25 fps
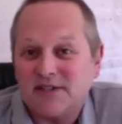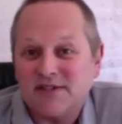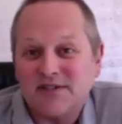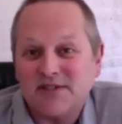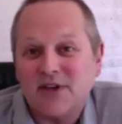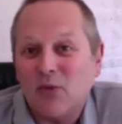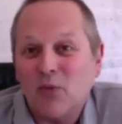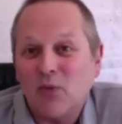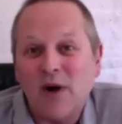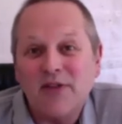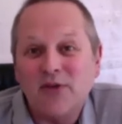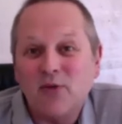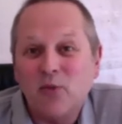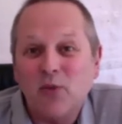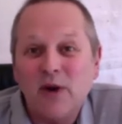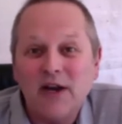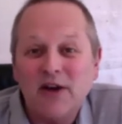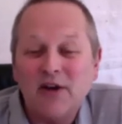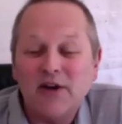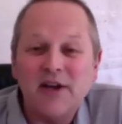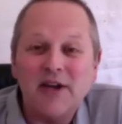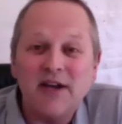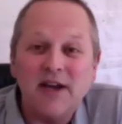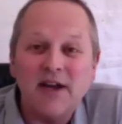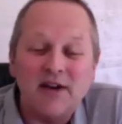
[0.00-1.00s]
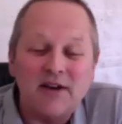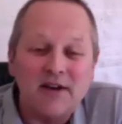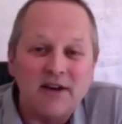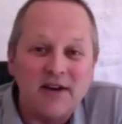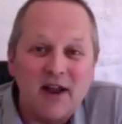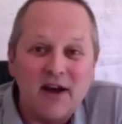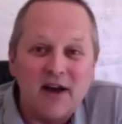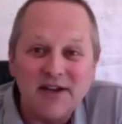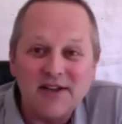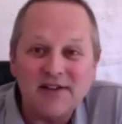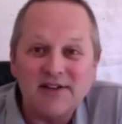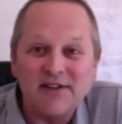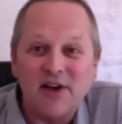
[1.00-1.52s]
So whether we're looking at
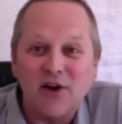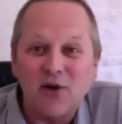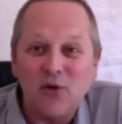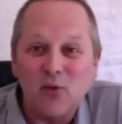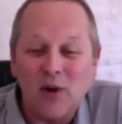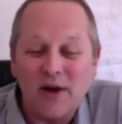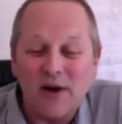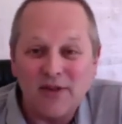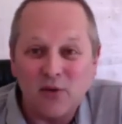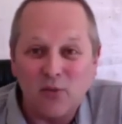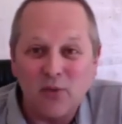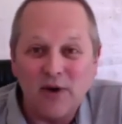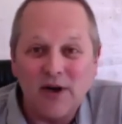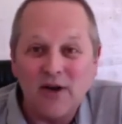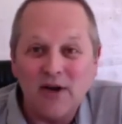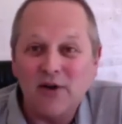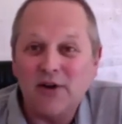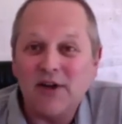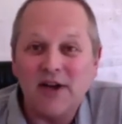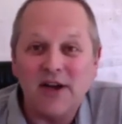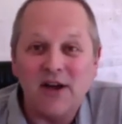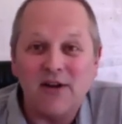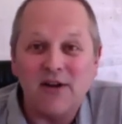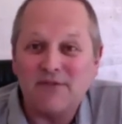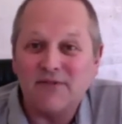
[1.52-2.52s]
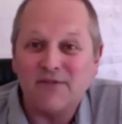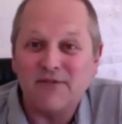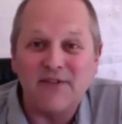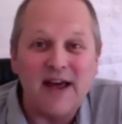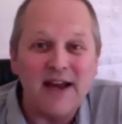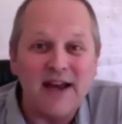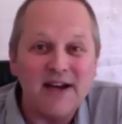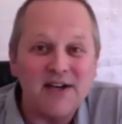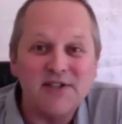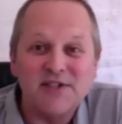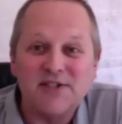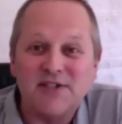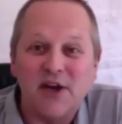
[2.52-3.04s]
litho, whether we're looking at
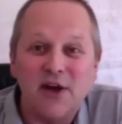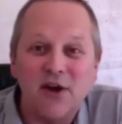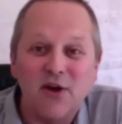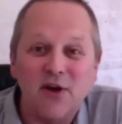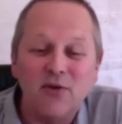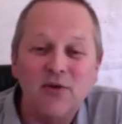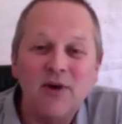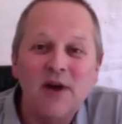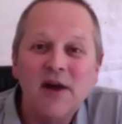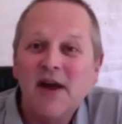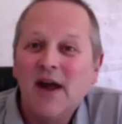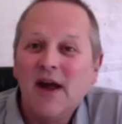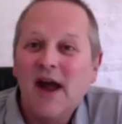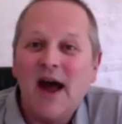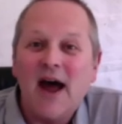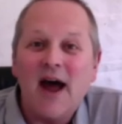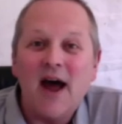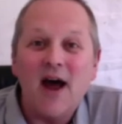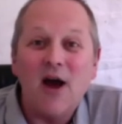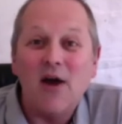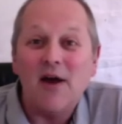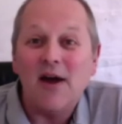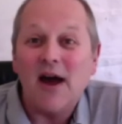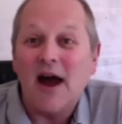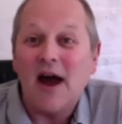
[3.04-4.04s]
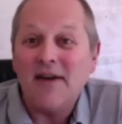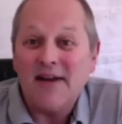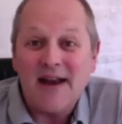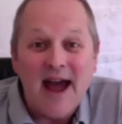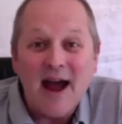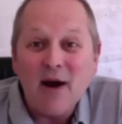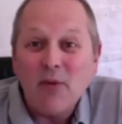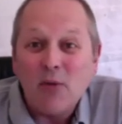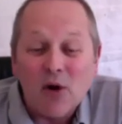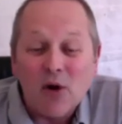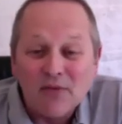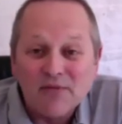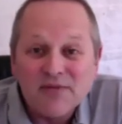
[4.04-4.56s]
flexo, and
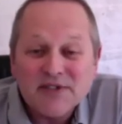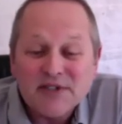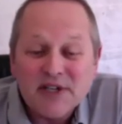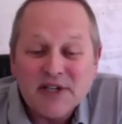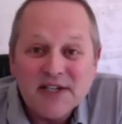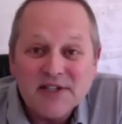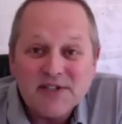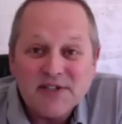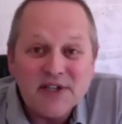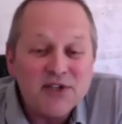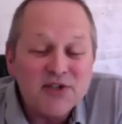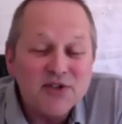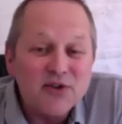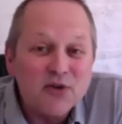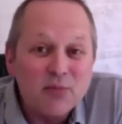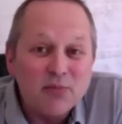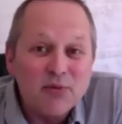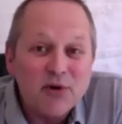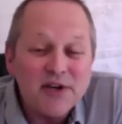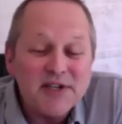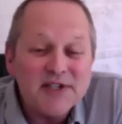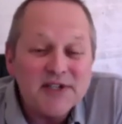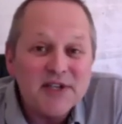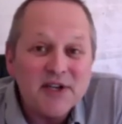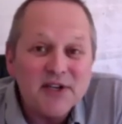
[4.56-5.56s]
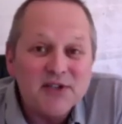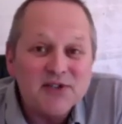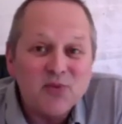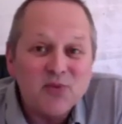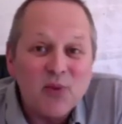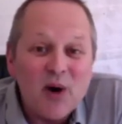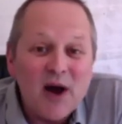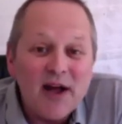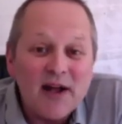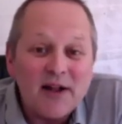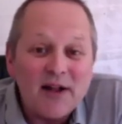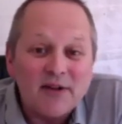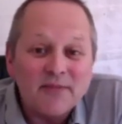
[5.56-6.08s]
now obviously digital printing as
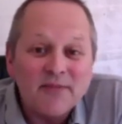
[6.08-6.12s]
well.